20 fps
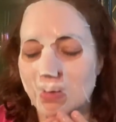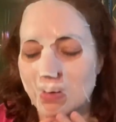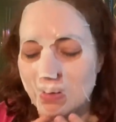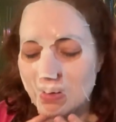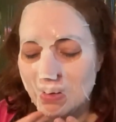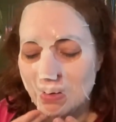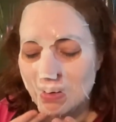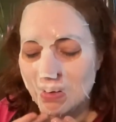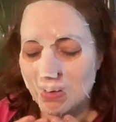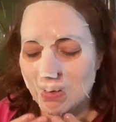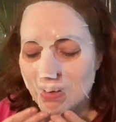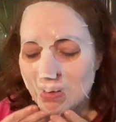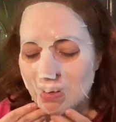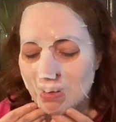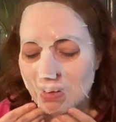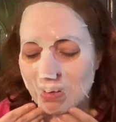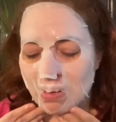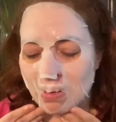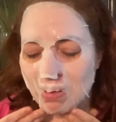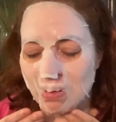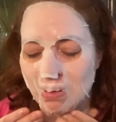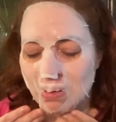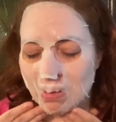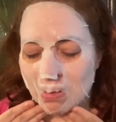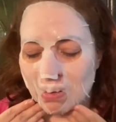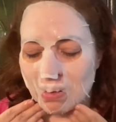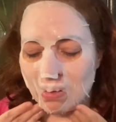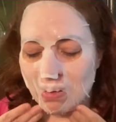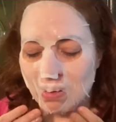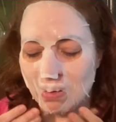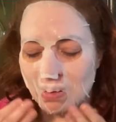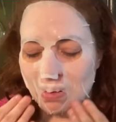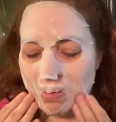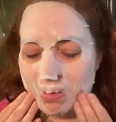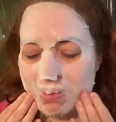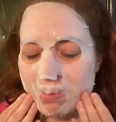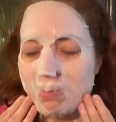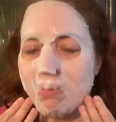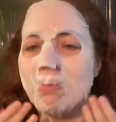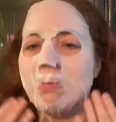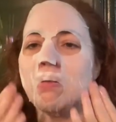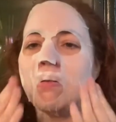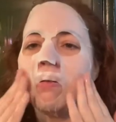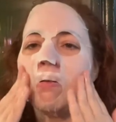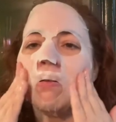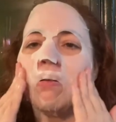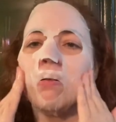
Nothing is said.